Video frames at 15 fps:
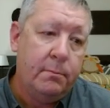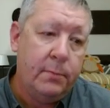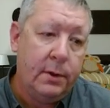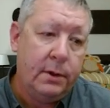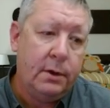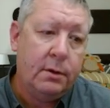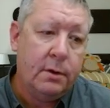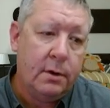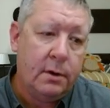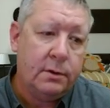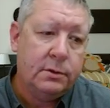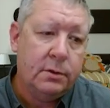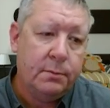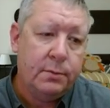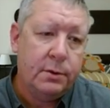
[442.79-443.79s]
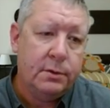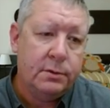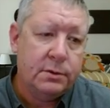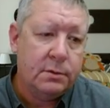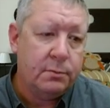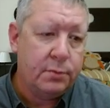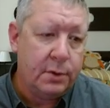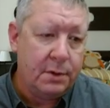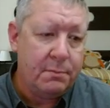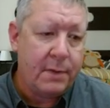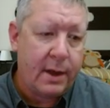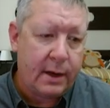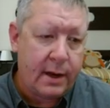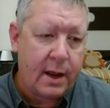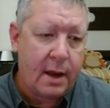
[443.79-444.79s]
but you can also produce some pretty
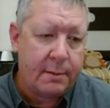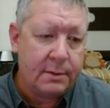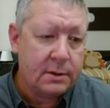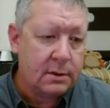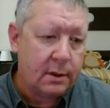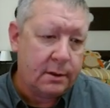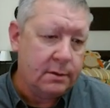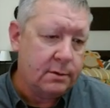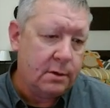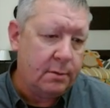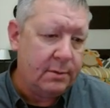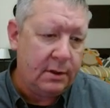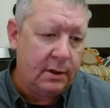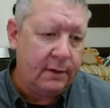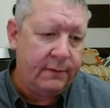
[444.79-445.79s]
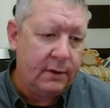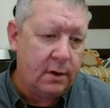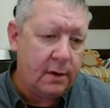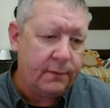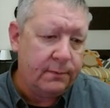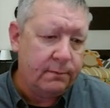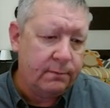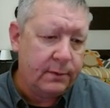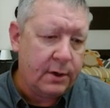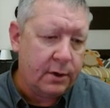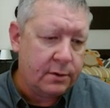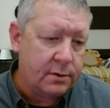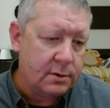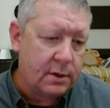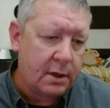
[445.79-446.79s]
bad habits, like you saw me leaving off
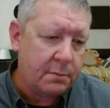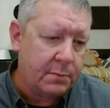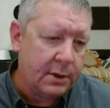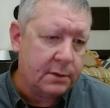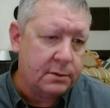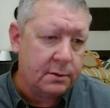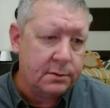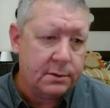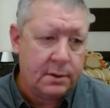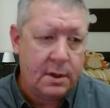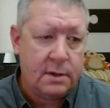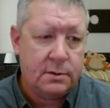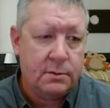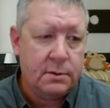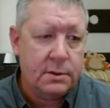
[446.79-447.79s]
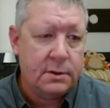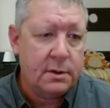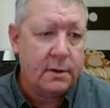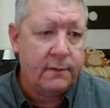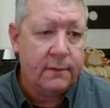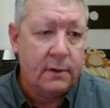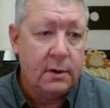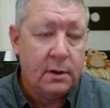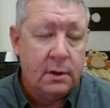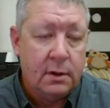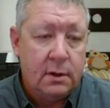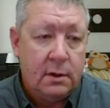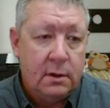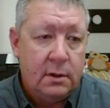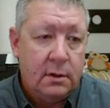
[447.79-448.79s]
characters like pixels and that sort of stuff.
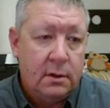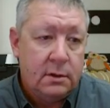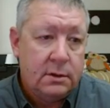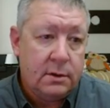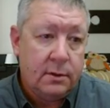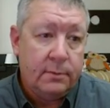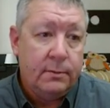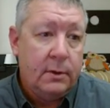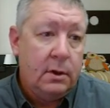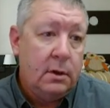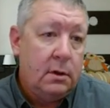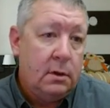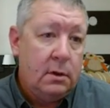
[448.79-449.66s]
So